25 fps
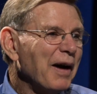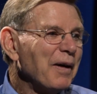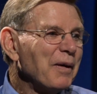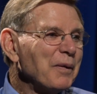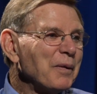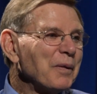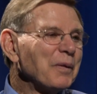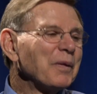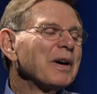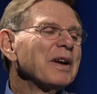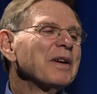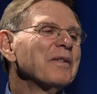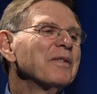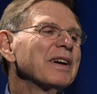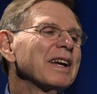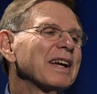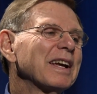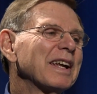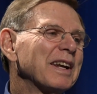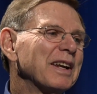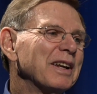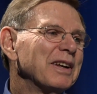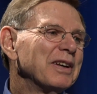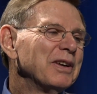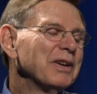What are we
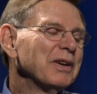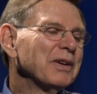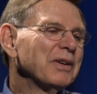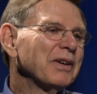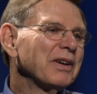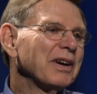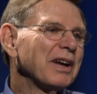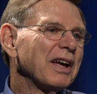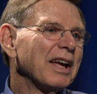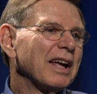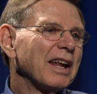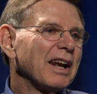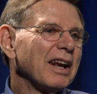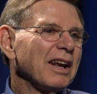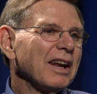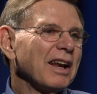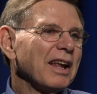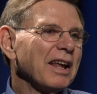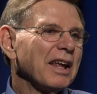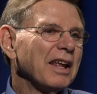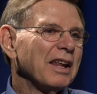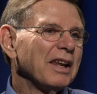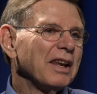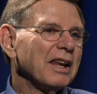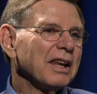going to do? And
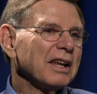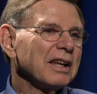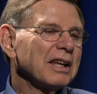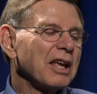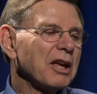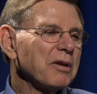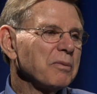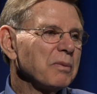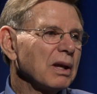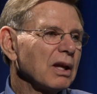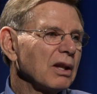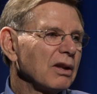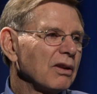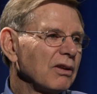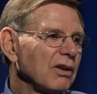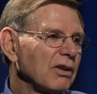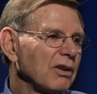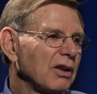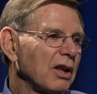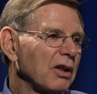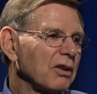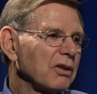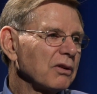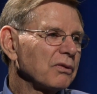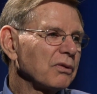they gave me
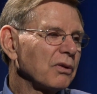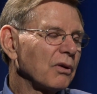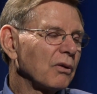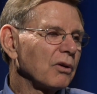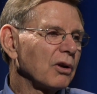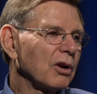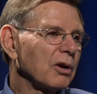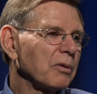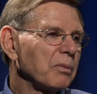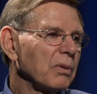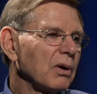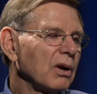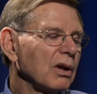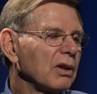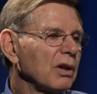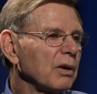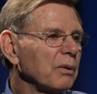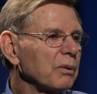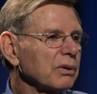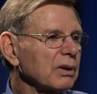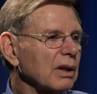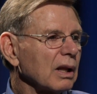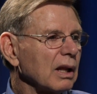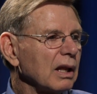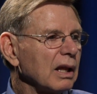another phone number, and there
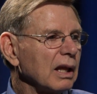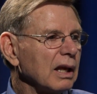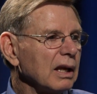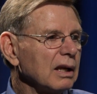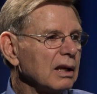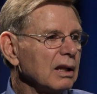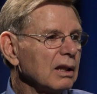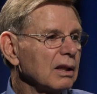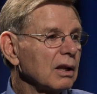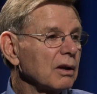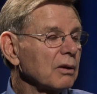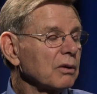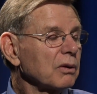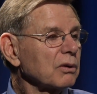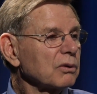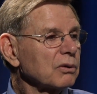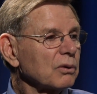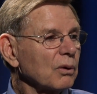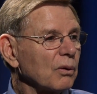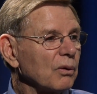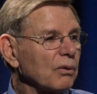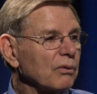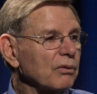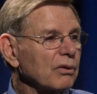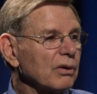was a lady there that's
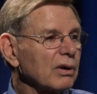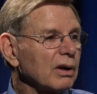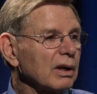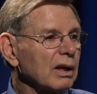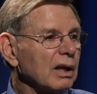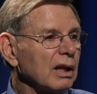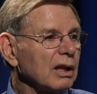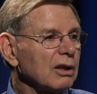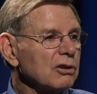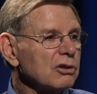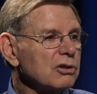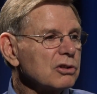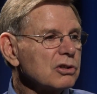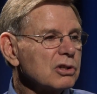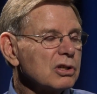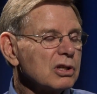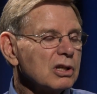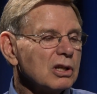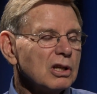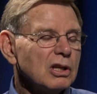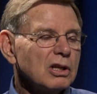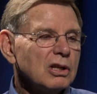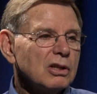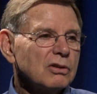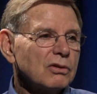over it, and
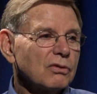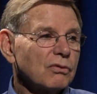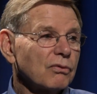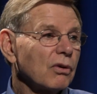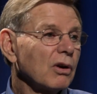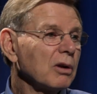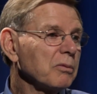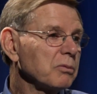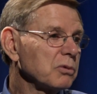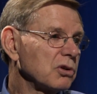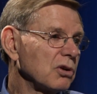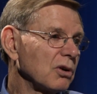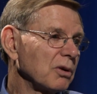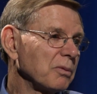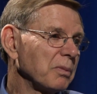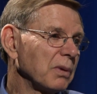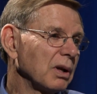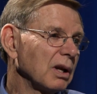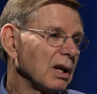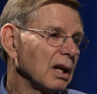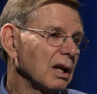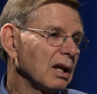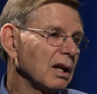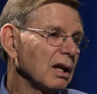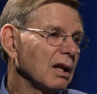she's from
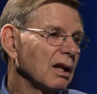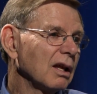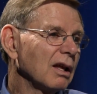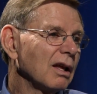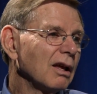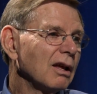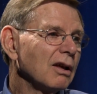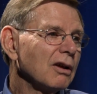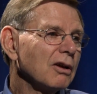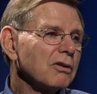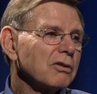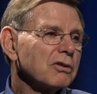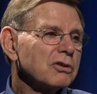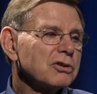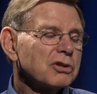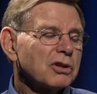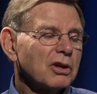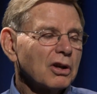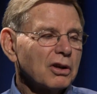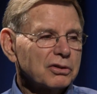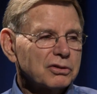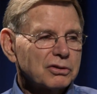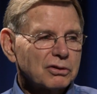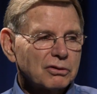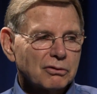Germany,
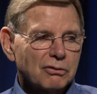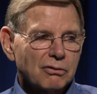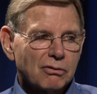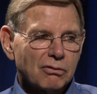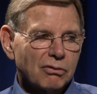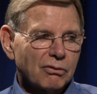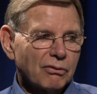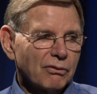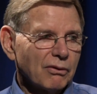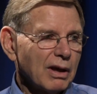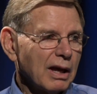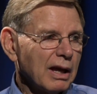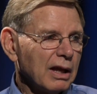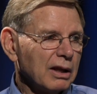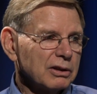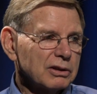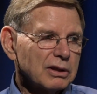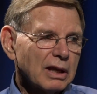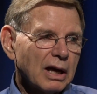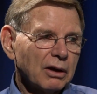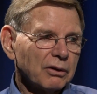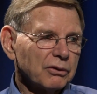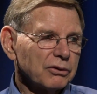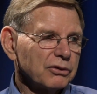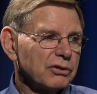just and
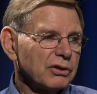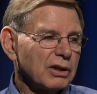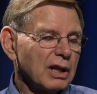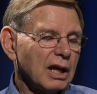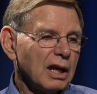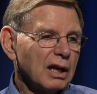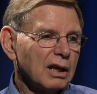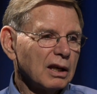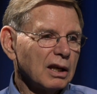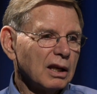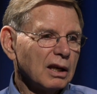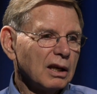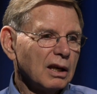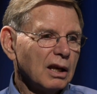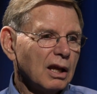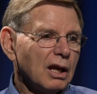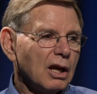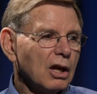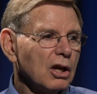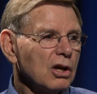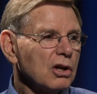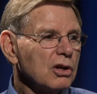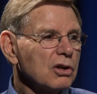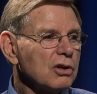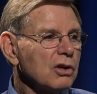outstanding.
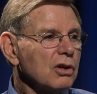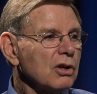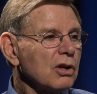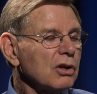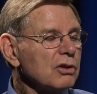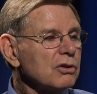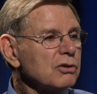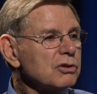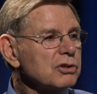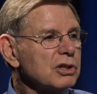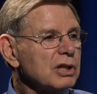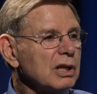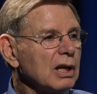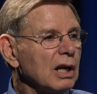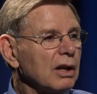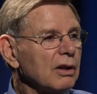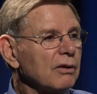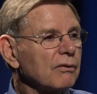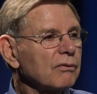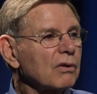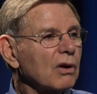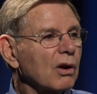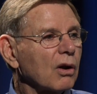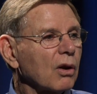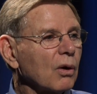She
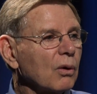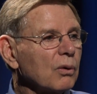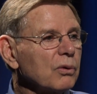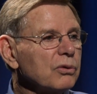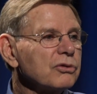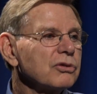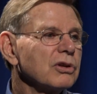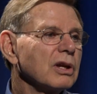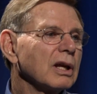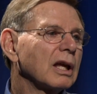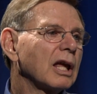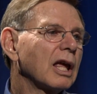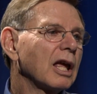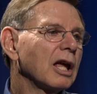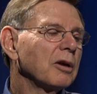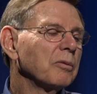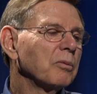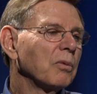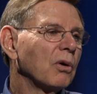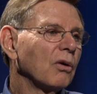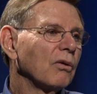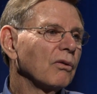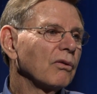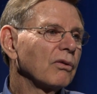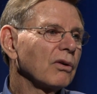lived close. She
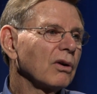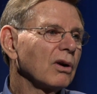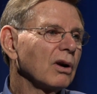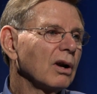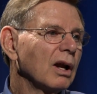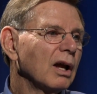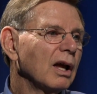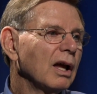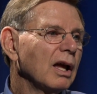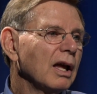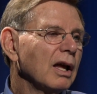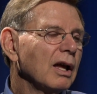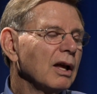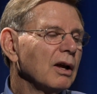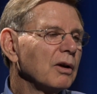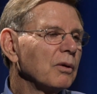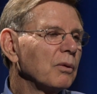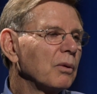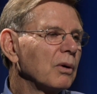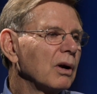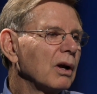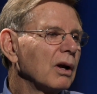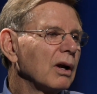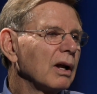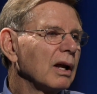came over,
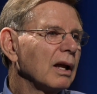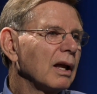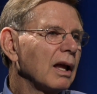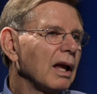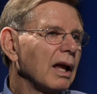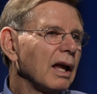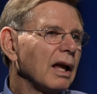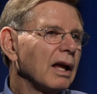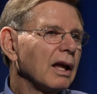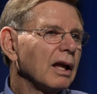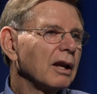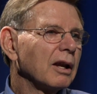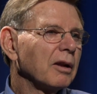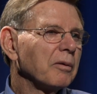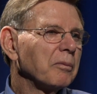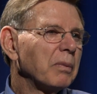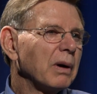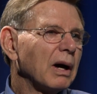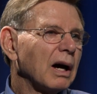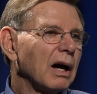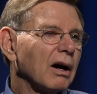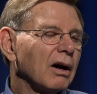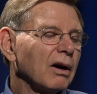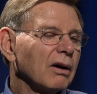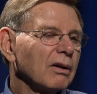and
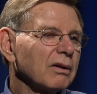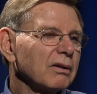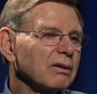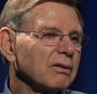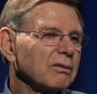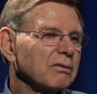about,